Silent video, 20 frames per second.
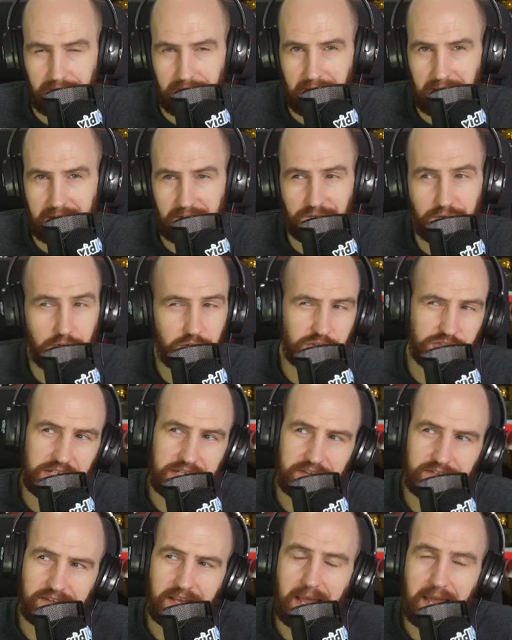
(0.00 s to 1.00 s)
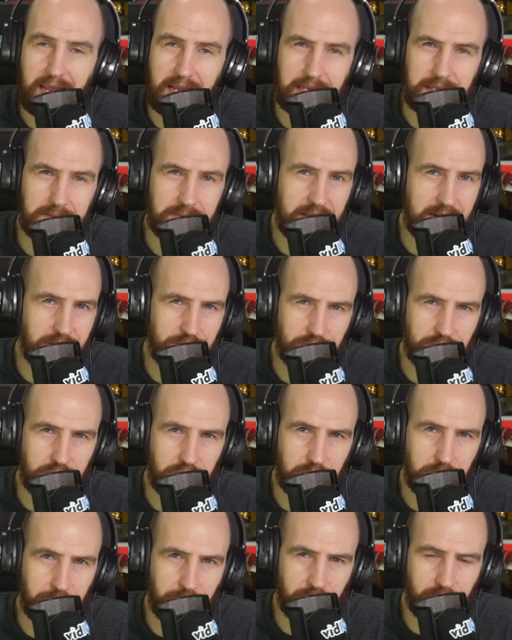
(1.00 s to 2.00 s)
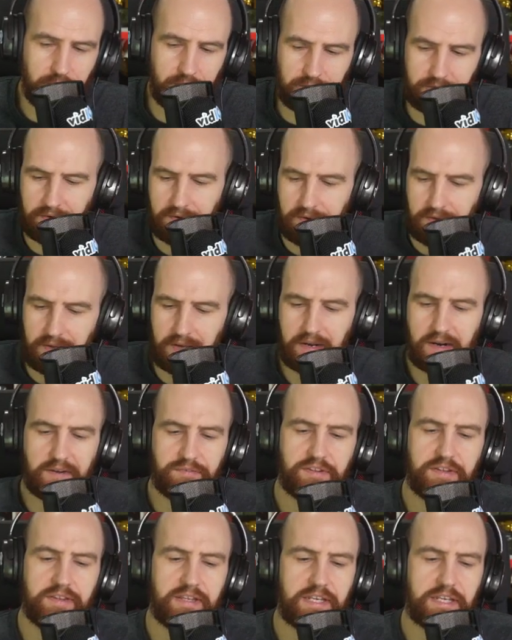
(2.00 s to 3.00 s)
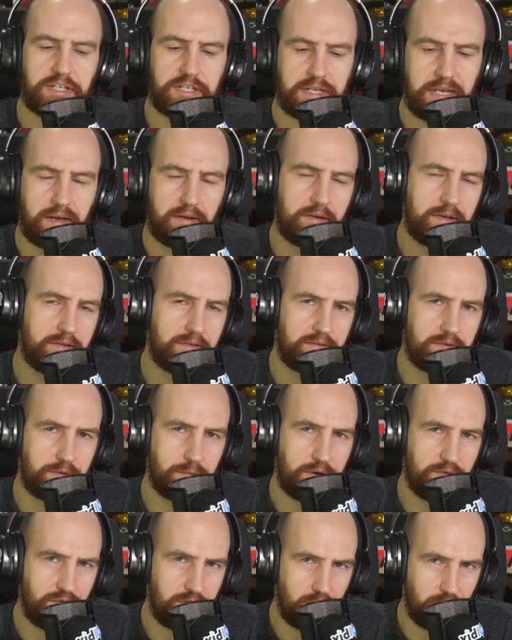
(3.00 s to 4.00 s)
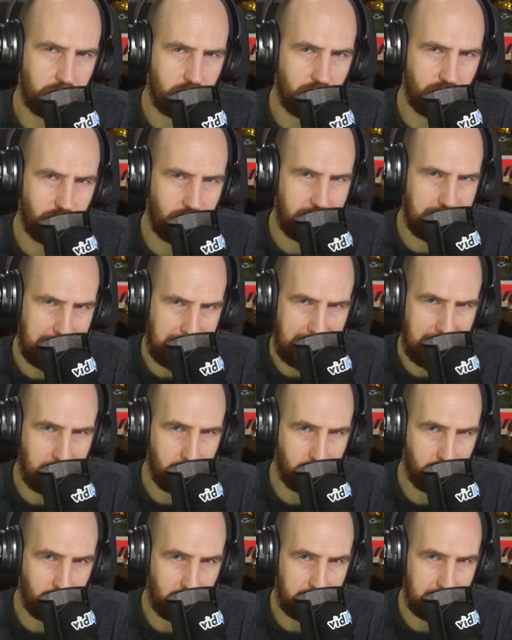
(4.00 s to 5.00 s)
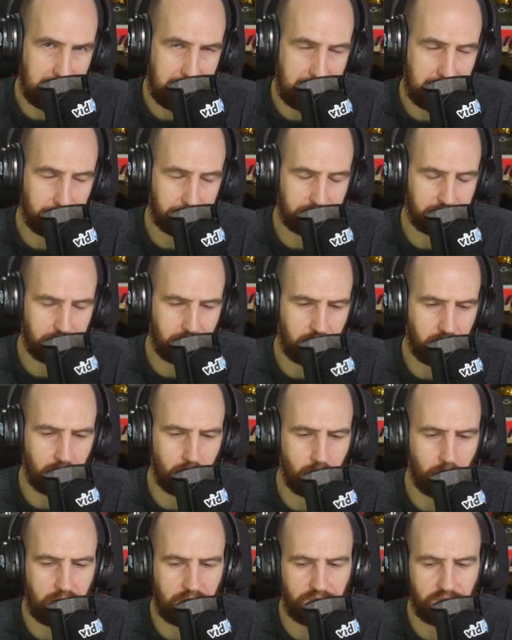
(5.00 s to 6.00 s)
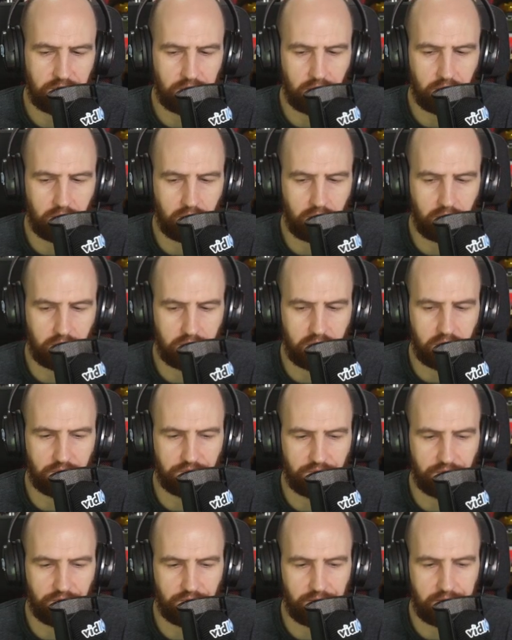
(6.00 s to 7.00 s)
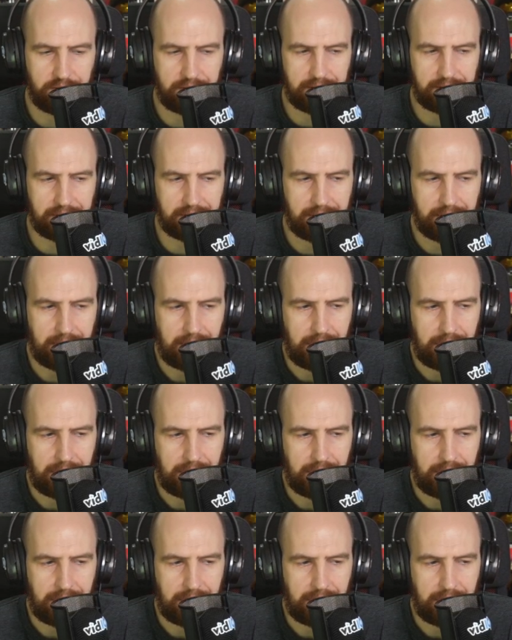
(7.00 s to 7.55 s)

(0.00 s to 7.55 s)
And if you're just saying tech, then it's too broad. You're going to have to niche down into whether you're covering Android apps or whether you're covering